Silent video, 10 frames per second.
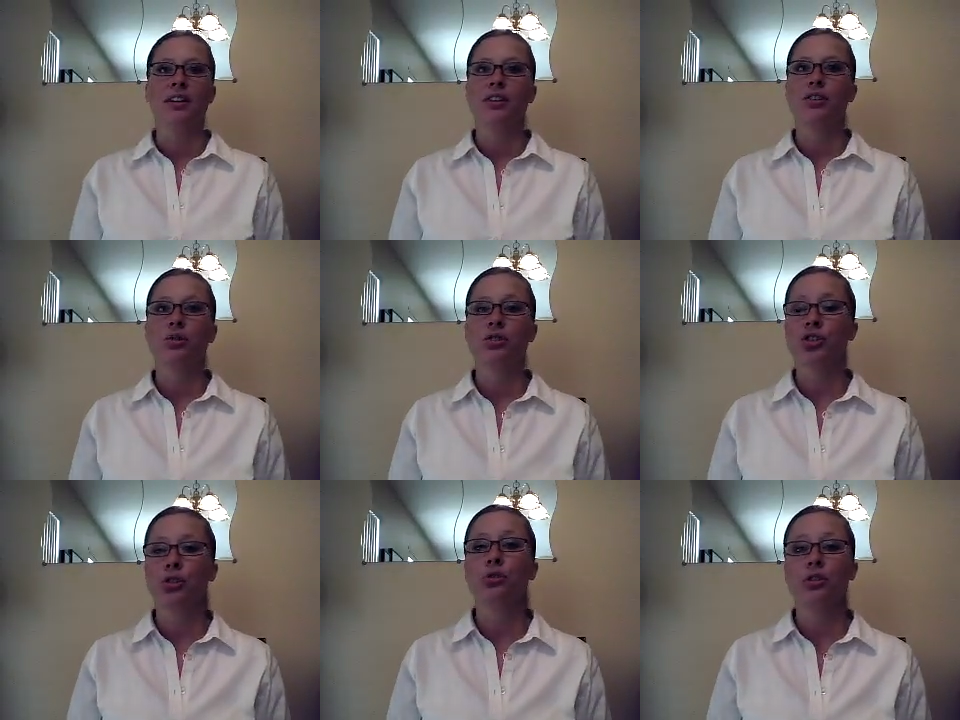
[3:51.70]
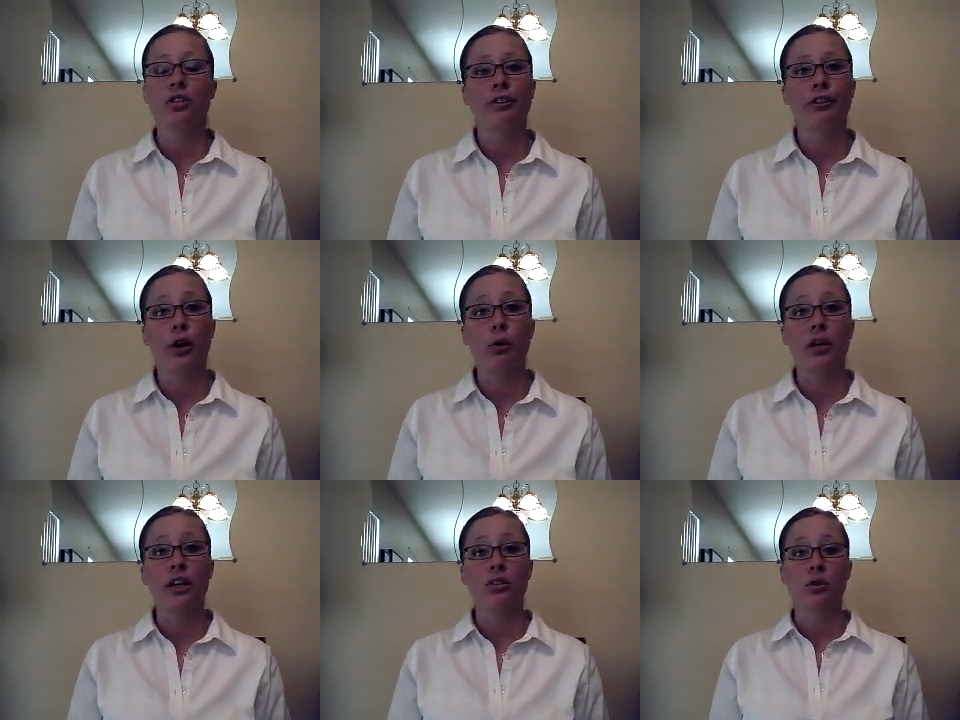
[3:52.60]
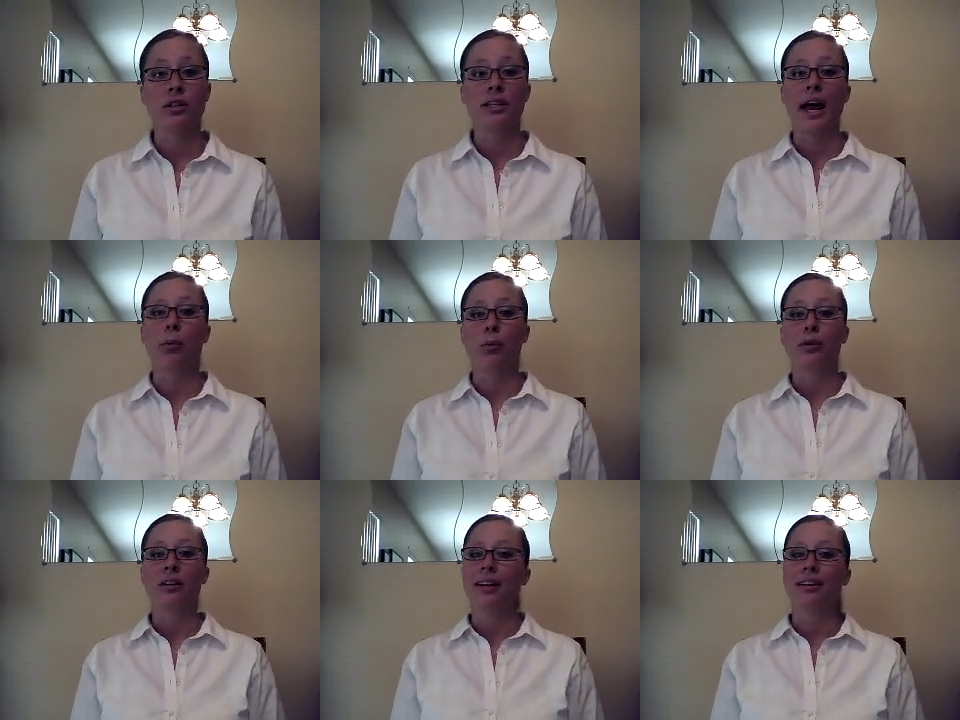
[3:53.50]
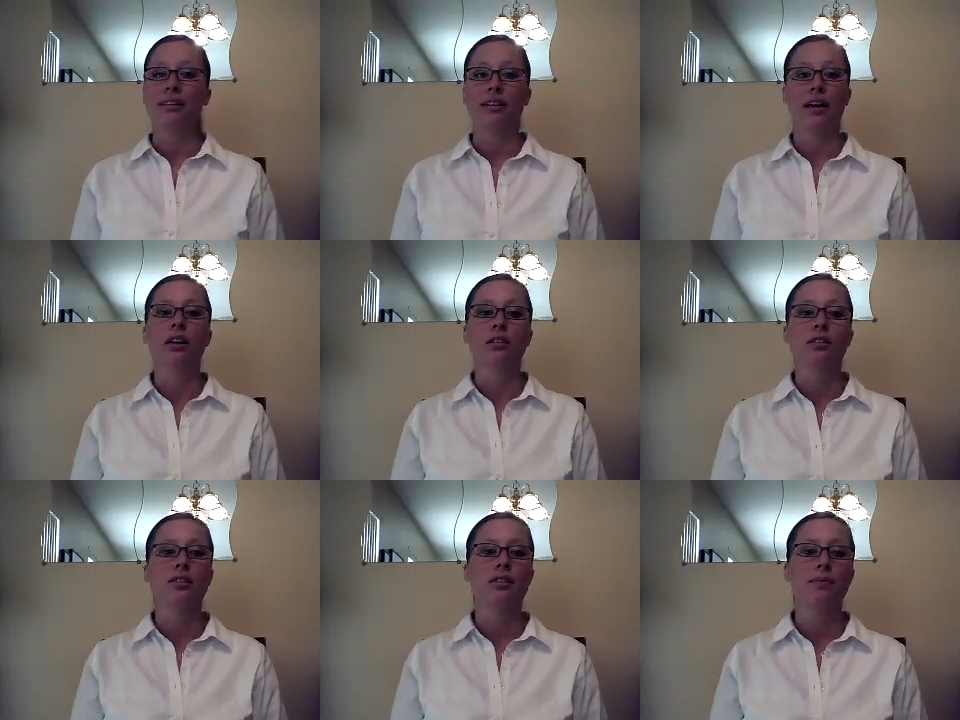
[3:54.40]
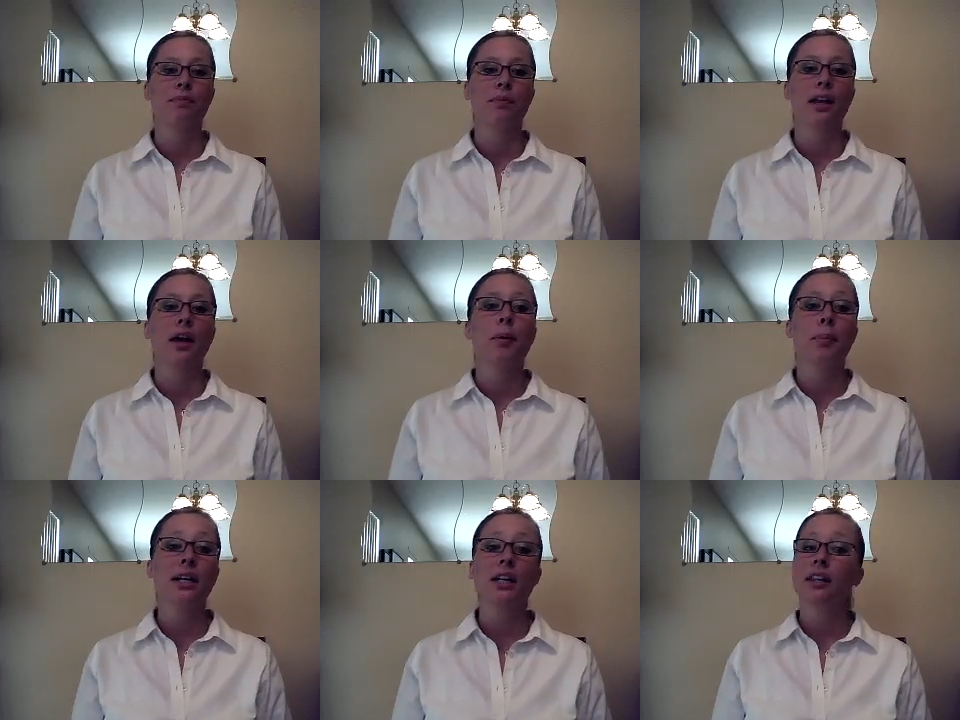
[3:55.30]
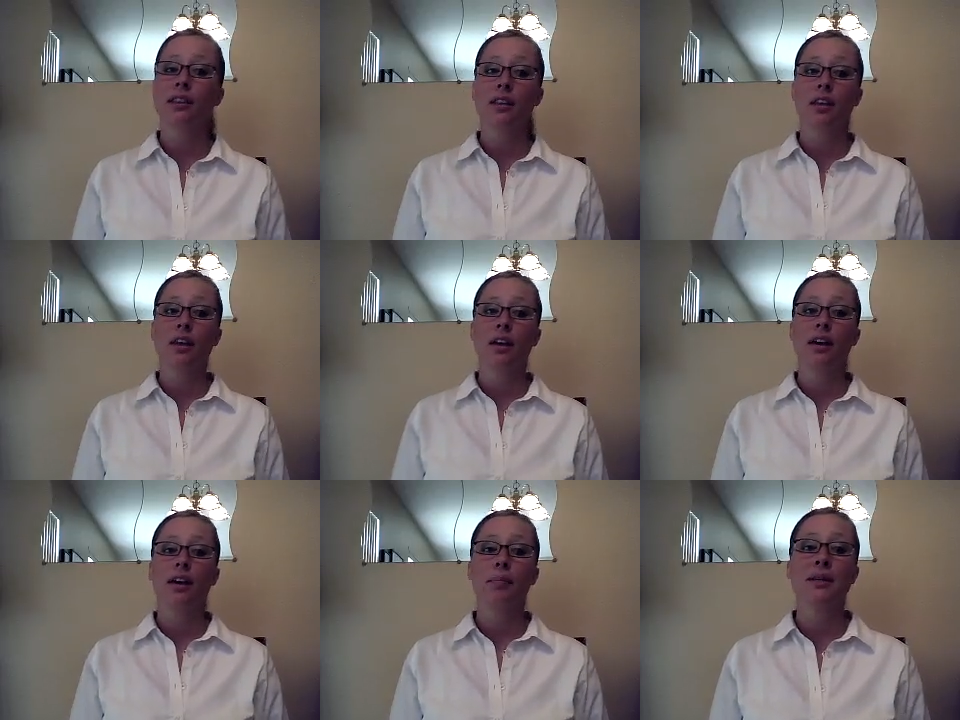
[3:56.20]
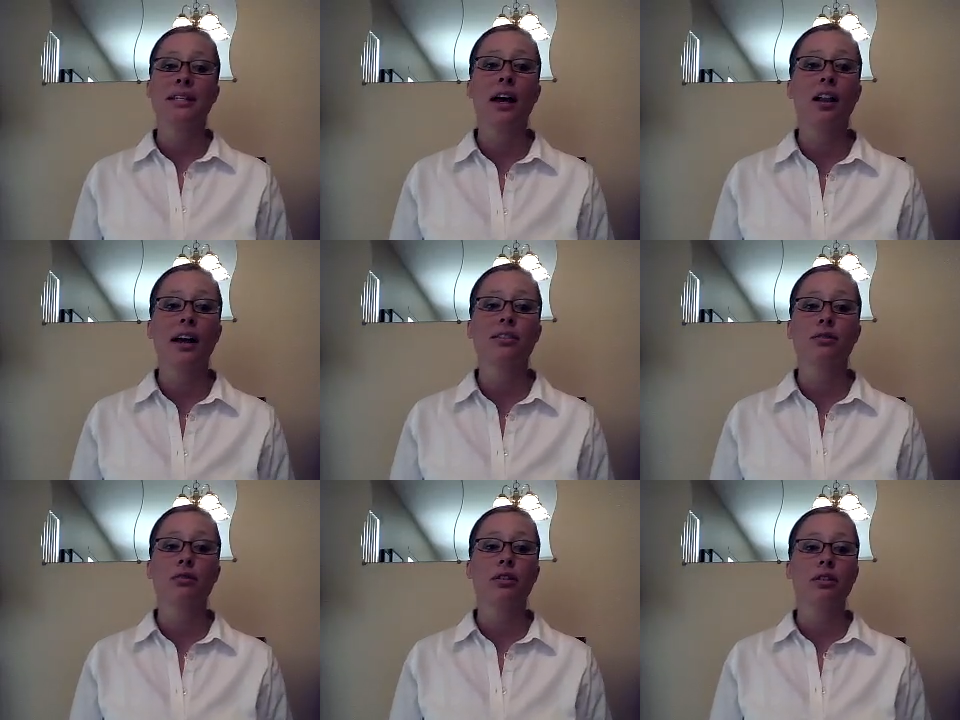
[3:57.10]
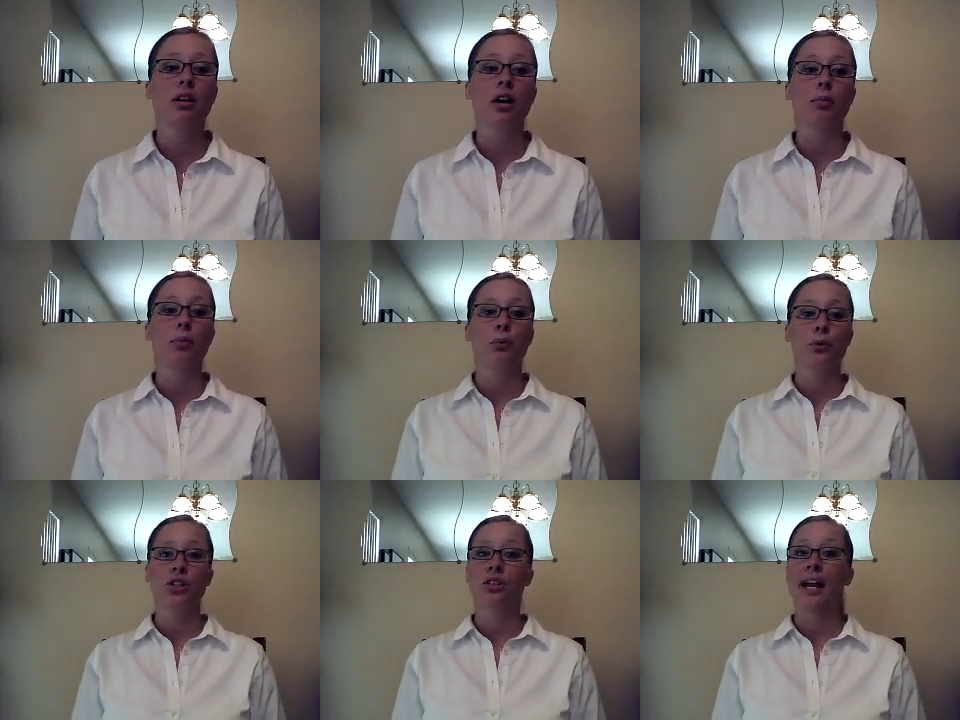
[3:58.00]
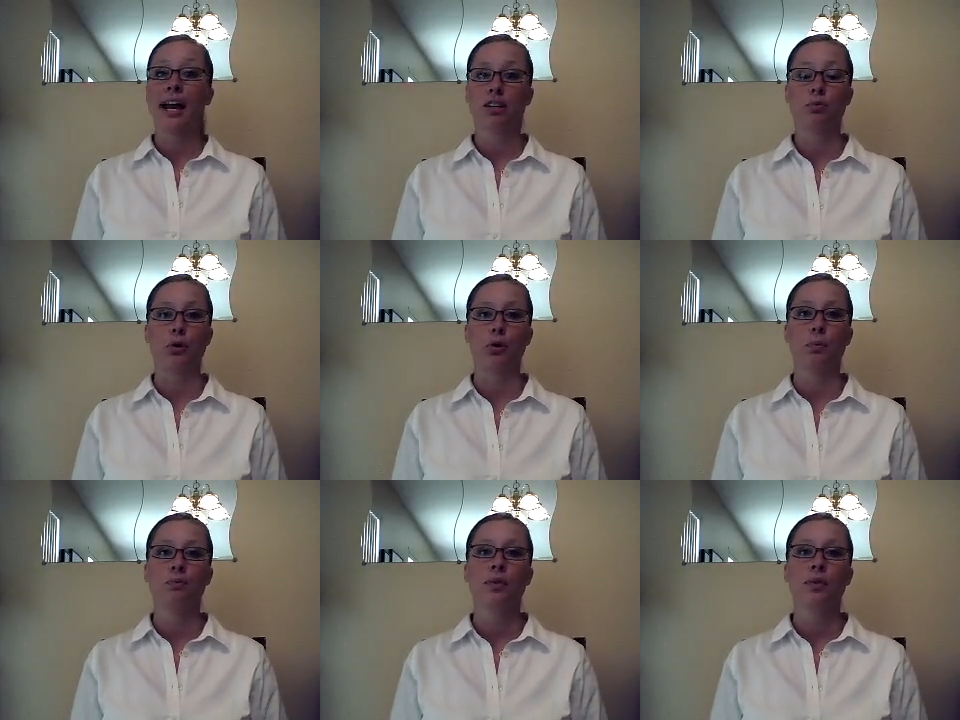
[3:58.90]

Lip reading: So children are definitely going towards that more than anything else. But Mattel has a runner-up, which is Hasbro.